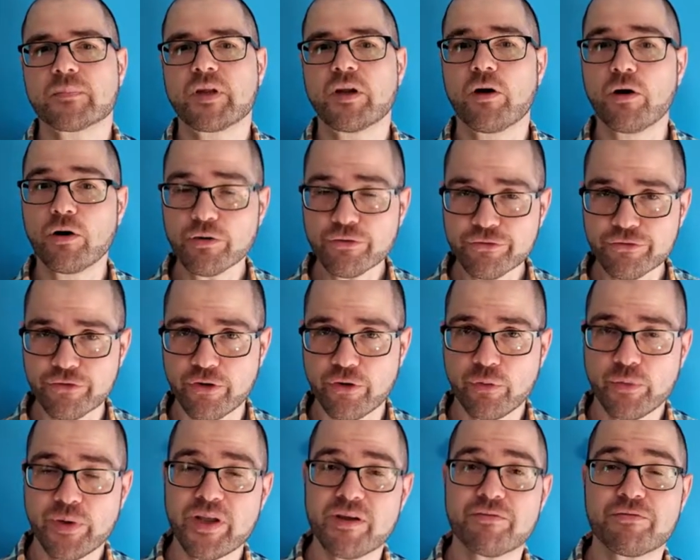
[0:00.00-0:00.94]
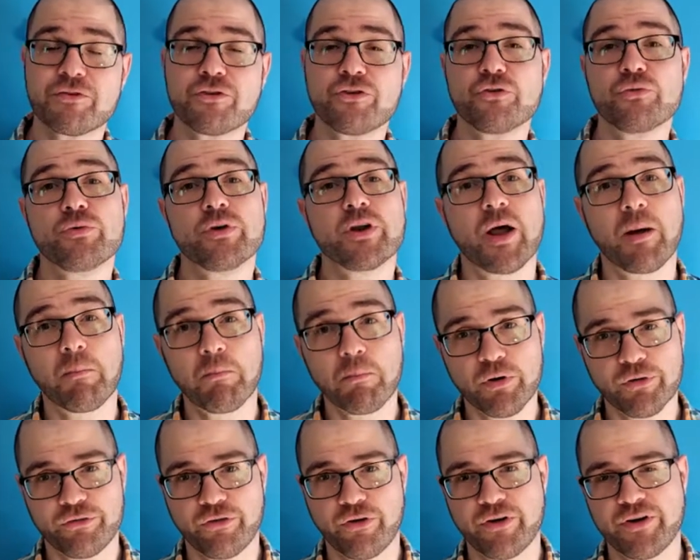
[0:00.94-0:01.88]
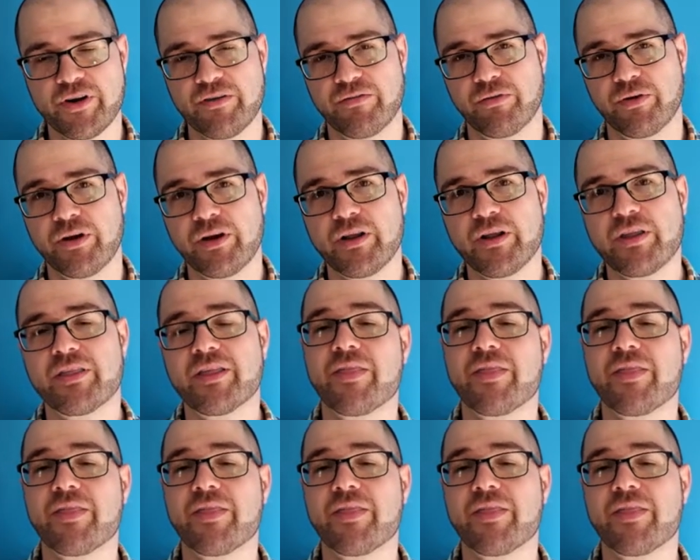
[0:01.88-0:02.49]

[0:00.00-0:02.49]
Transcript: Also, if two numbers are different,